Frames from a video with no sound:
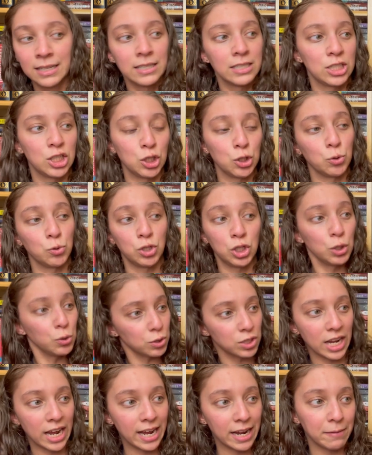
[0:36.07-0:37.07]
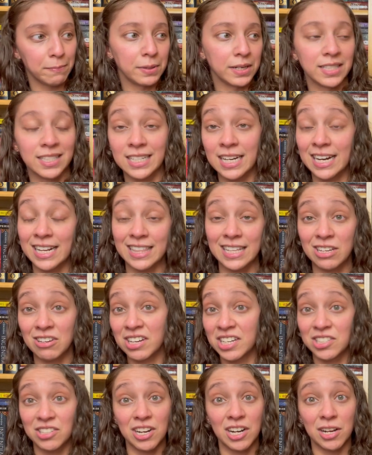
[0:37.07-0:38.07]
to Tuesday, but instead I think you
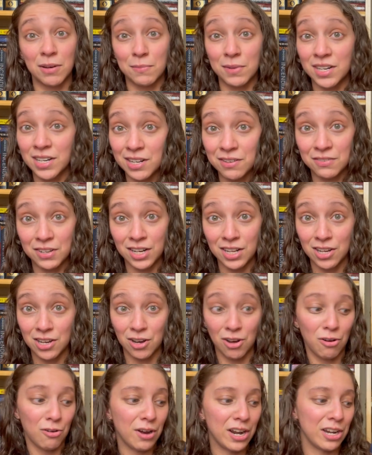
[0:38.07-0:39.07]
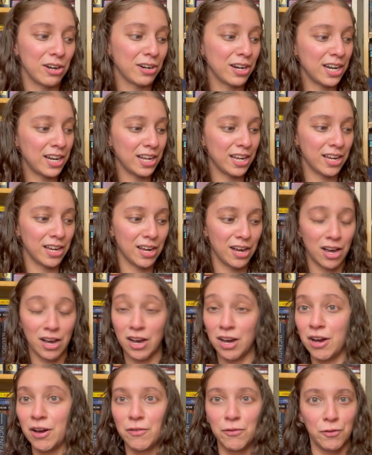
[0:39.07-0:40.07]
guys are getting a Monday video, and you're getting
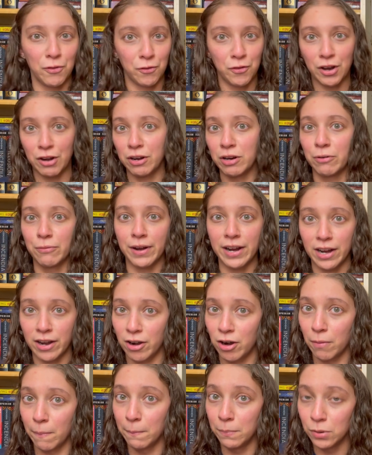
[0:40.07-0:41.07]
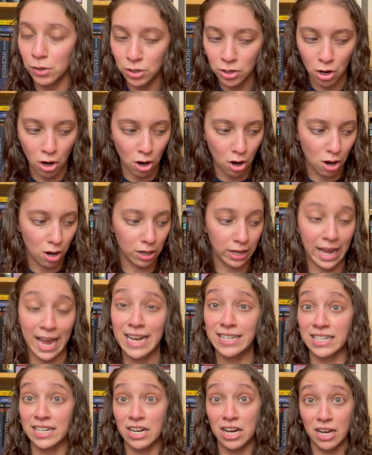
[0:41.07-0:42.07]
a very rare book haul
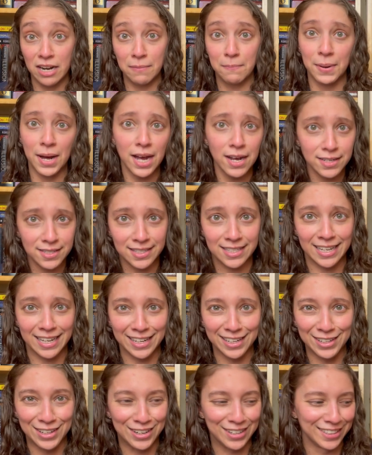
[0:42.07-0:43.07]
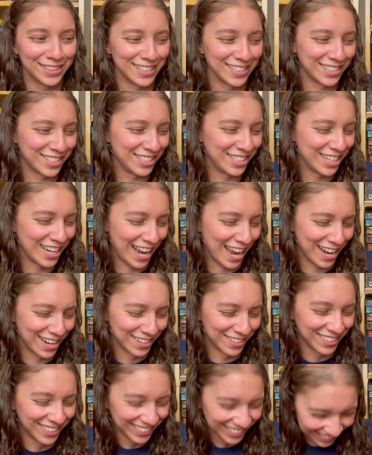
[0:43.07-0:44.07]
and an unboxing on this
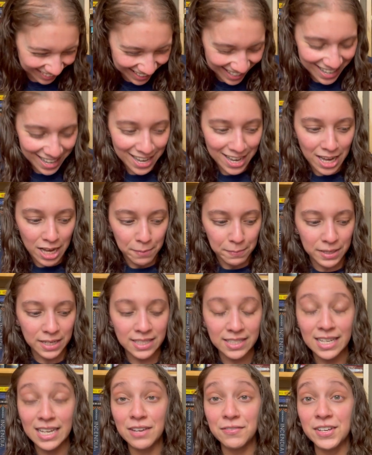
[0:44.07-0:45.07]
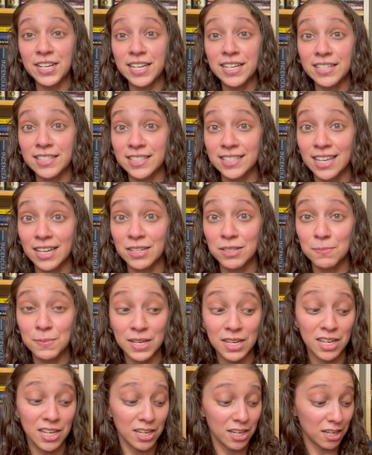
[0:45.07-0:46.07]
channel. Because Evie sent
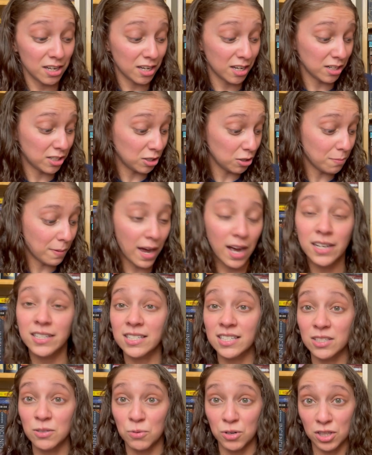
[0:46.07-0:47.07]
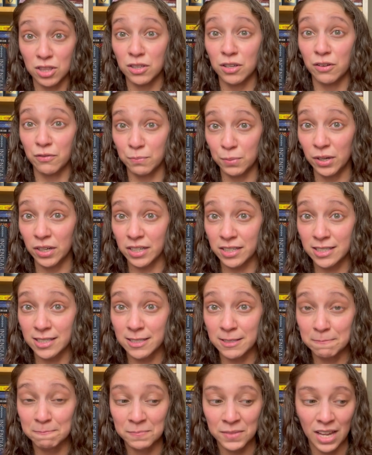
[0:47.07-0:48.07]
me uh, two boxes worth of
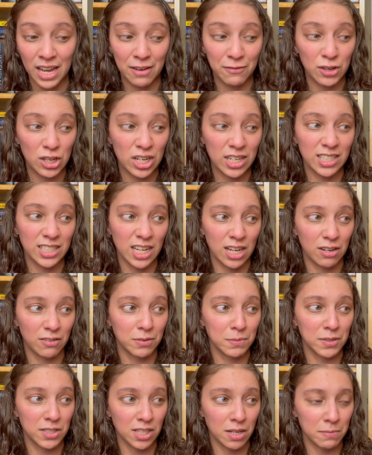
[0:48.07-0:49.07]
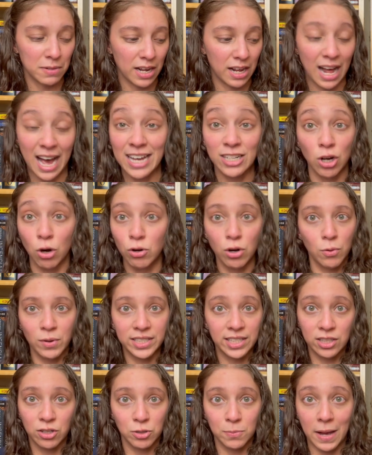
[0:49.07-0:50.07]
books, if you didn't tell from the thumbnail. I don't know what's
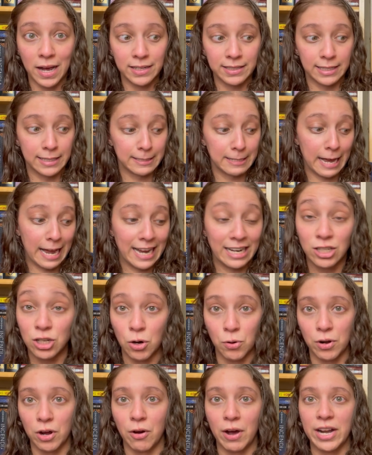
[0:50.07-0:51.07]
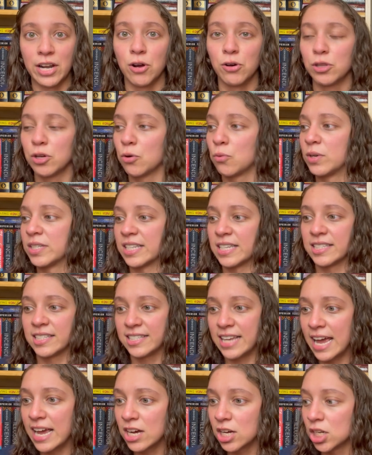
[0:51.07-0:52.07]
in those boxes. I don't know. I know there was a
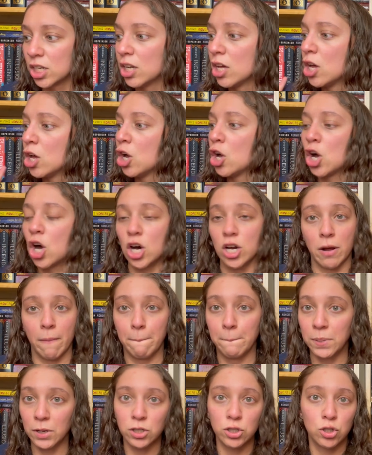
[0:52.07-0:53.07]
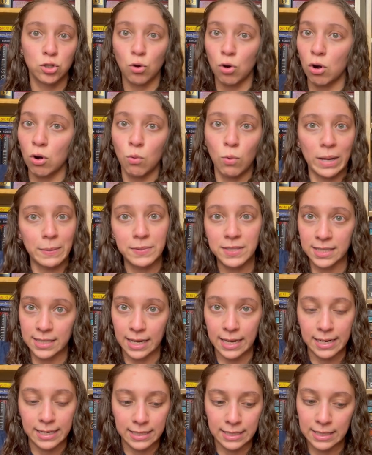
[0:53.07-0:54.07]
sale on a bookstore
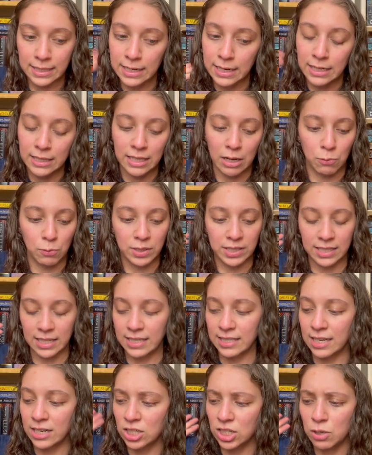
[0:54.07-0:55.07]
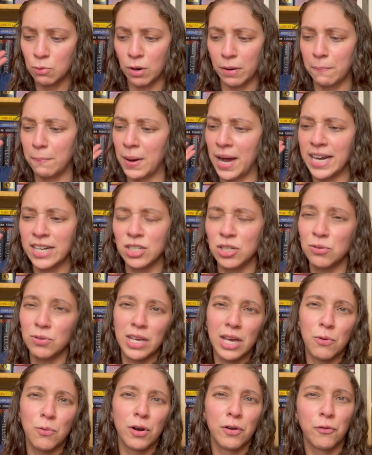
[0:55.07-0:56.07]
website that was essentially, what, buy two,
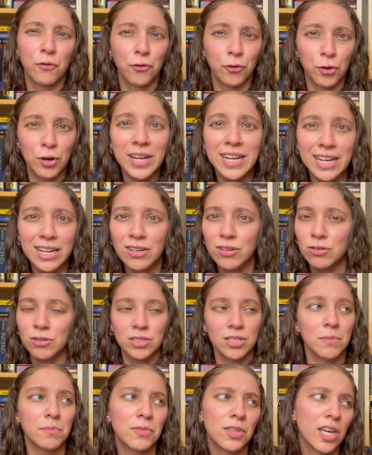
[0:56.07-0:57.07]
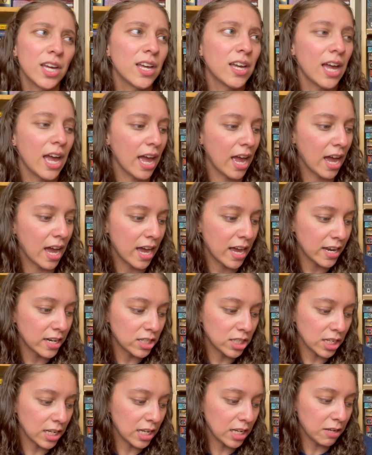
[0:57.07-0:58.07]
get one free or something,
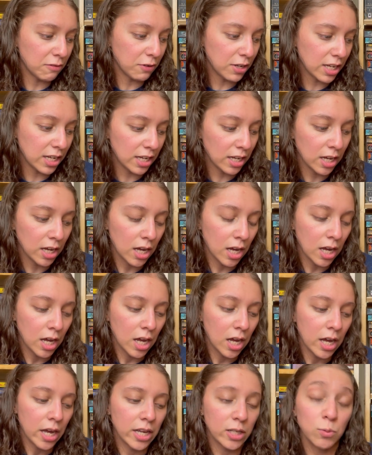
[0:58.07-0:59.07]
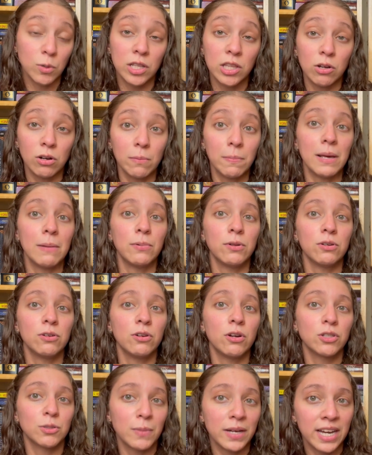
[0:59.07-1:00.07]
and Evie is one of the only people who
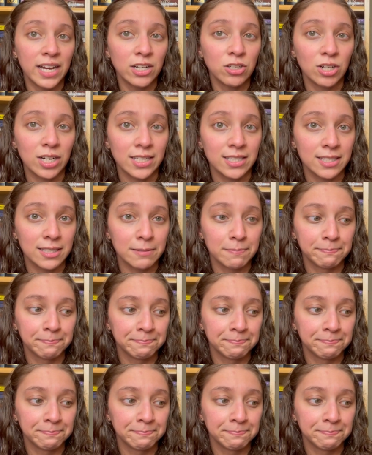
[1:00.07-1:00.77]
knows my address,